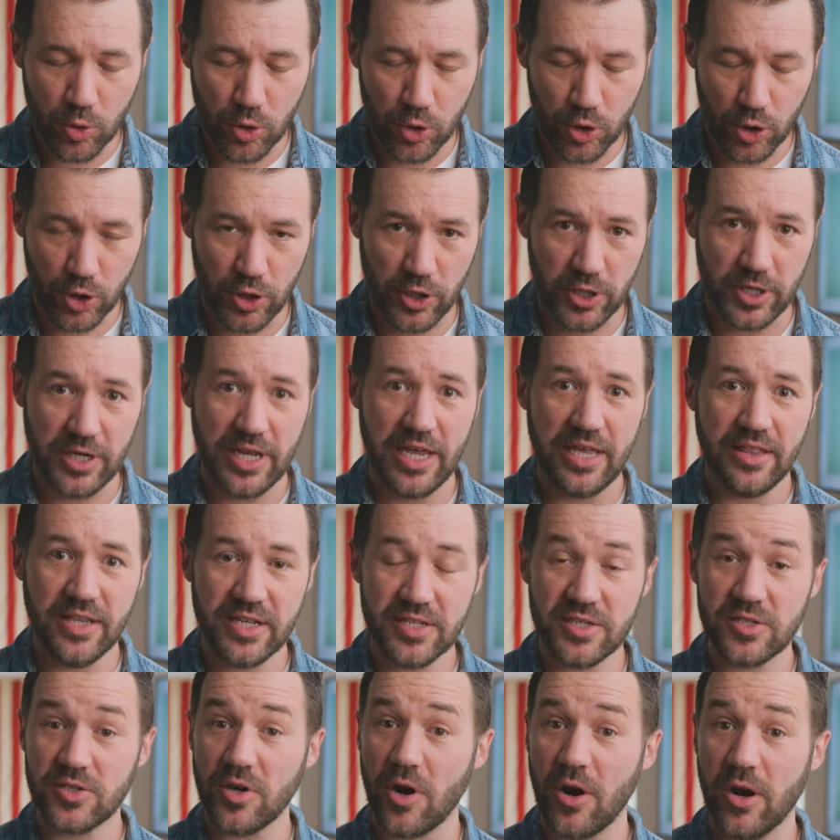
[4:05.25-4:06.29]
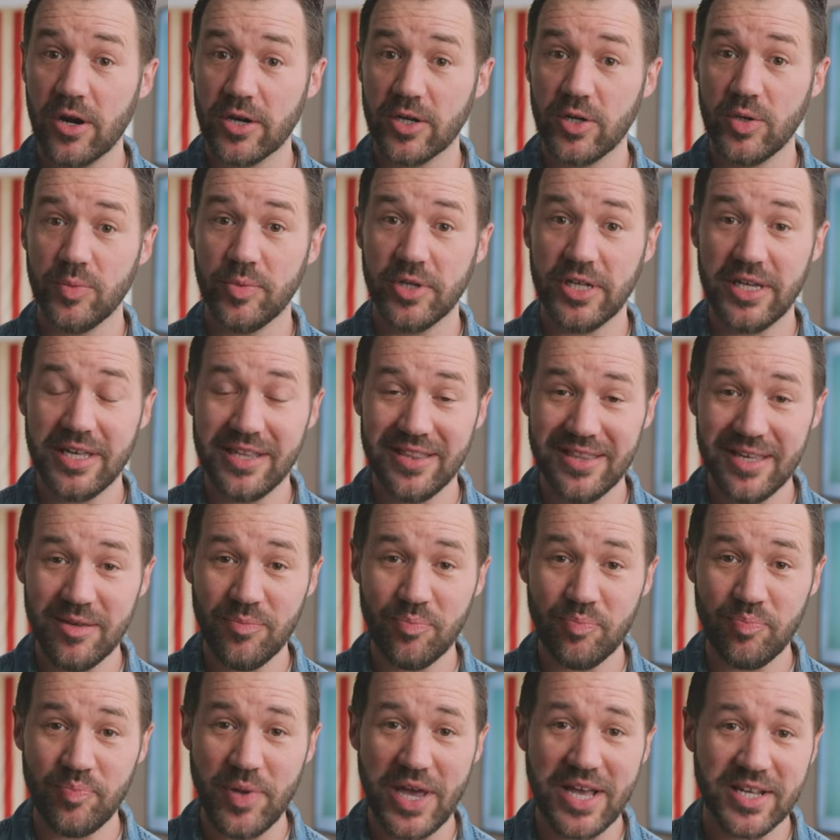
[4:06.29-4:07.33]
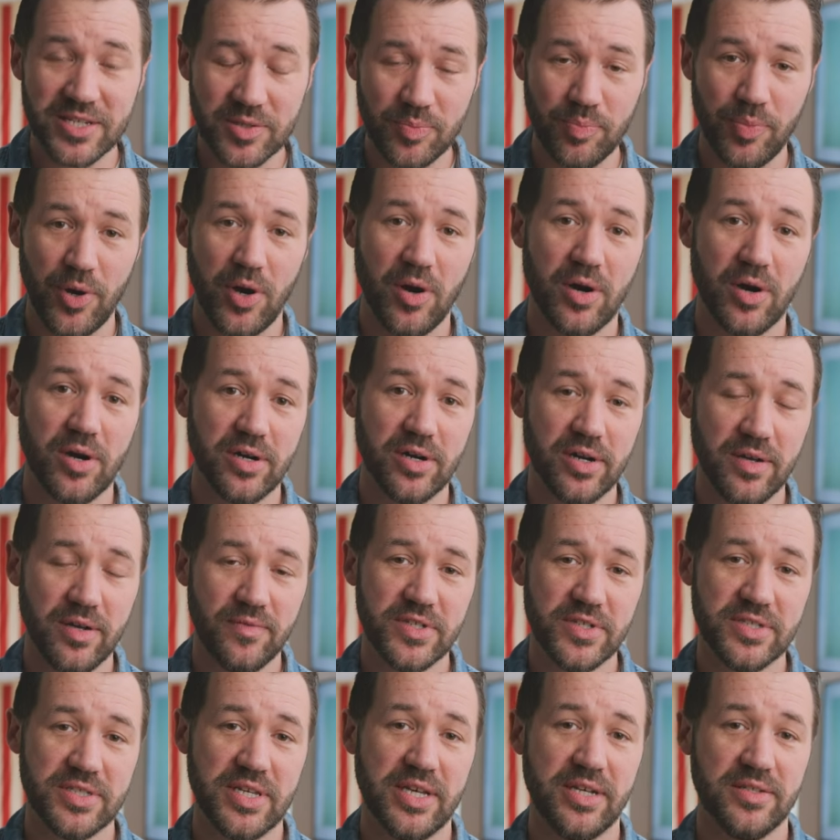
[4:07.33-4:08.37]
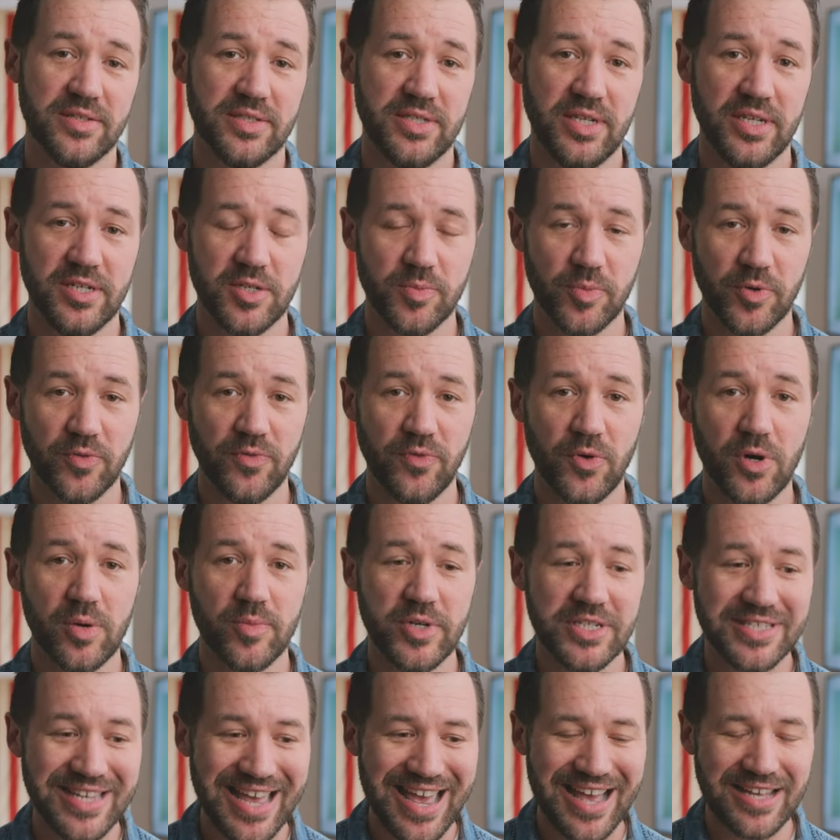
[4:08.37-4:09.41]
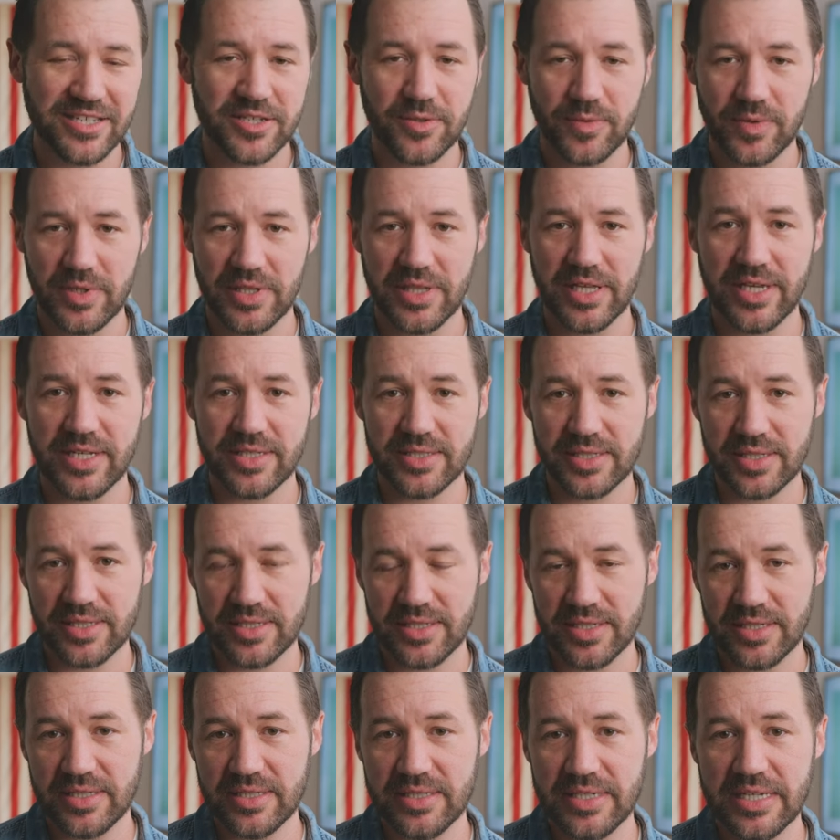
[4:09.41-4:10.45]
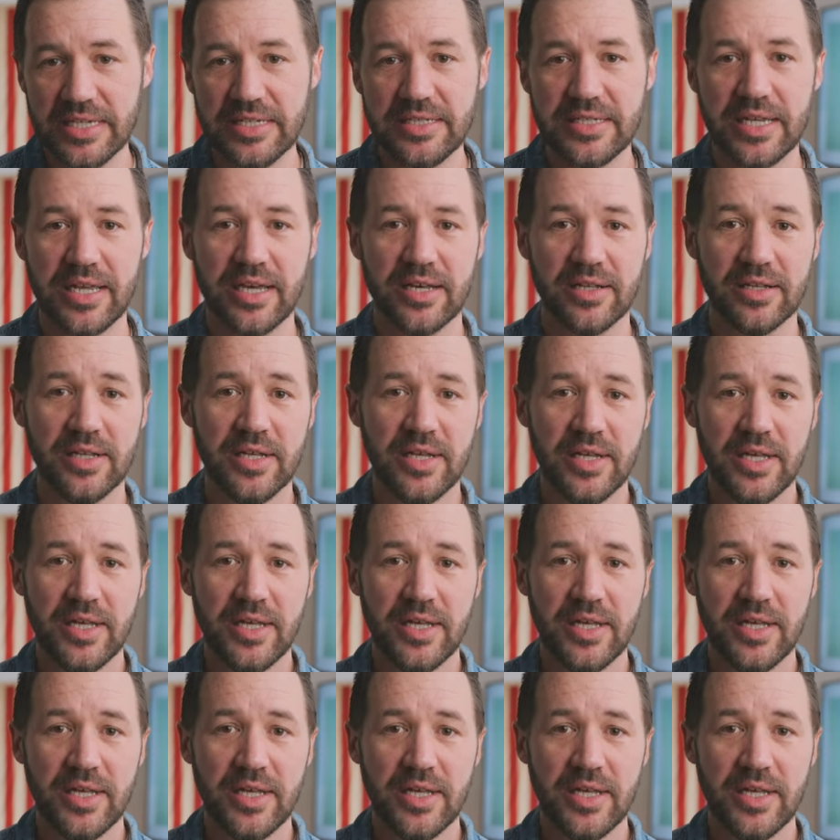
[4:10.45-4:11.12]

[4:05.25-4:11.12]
good, and this is arguably the best part of the soundstage performance as it relates to detail.